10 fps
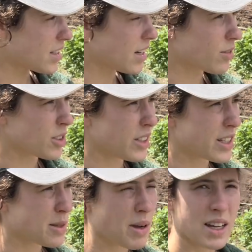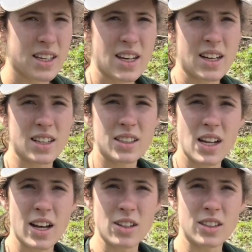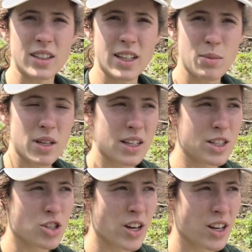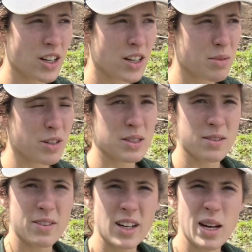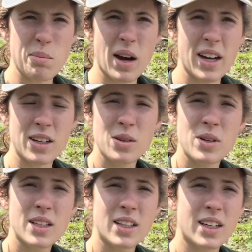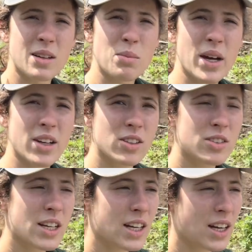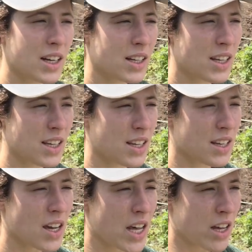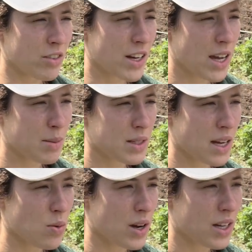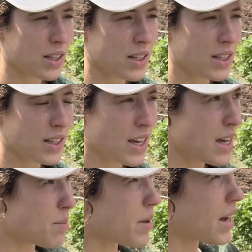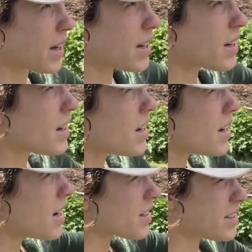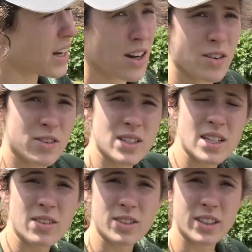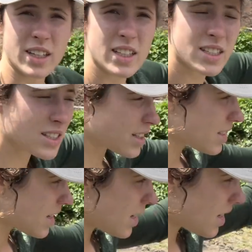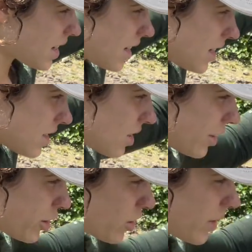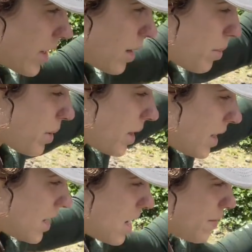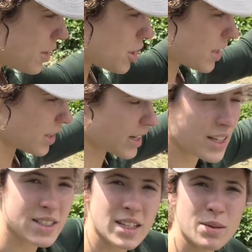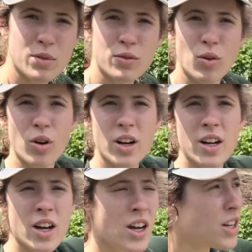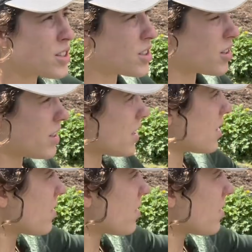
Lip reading: several years back he had a collateral ligament injury on, but it was a very minor one, like a micro tear, and he rehabbed that well and then came back sound for several years since then, and it's not showing up in the imaging like it did before, so it doesn't